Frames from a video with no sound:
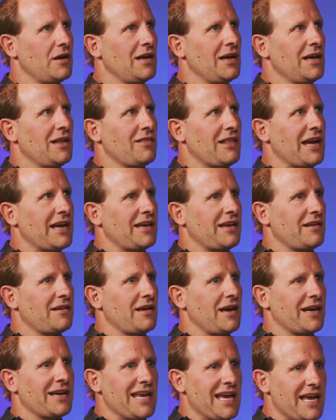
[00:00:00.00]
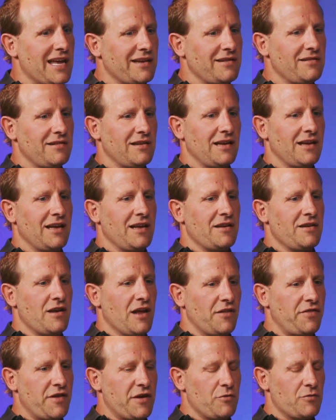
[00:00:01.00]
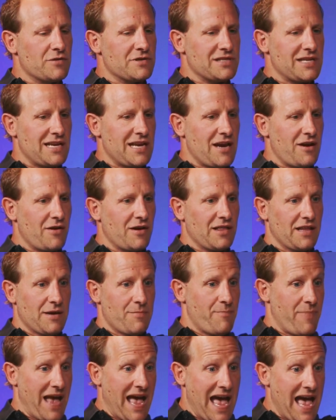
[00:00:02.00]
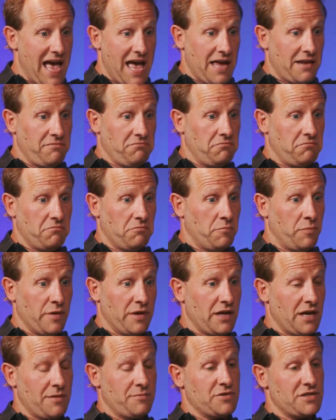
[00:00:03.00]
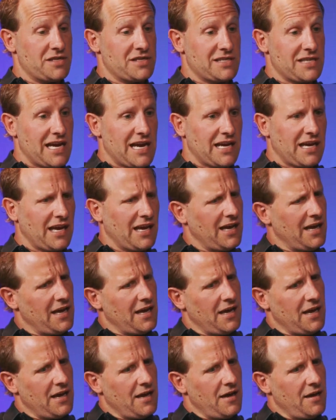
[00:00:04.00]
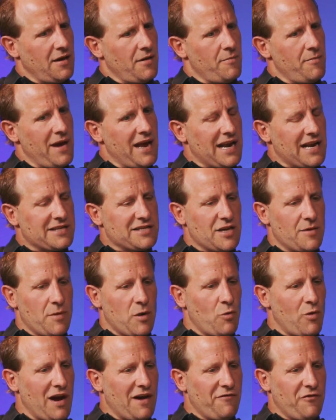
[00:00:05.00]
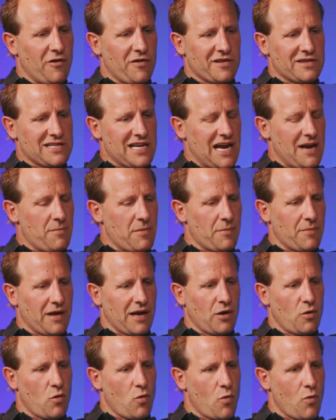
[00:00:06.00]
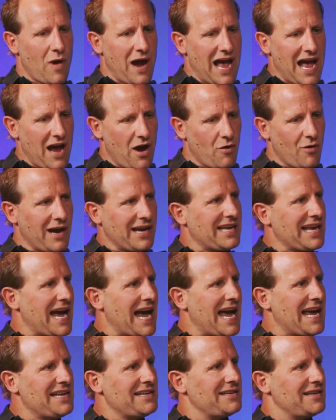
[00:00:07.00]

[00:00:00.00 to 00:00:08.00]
like, again, nothing was inherently bad, but I'm just like, man, I tell my wife all the time, I'm like, wow, I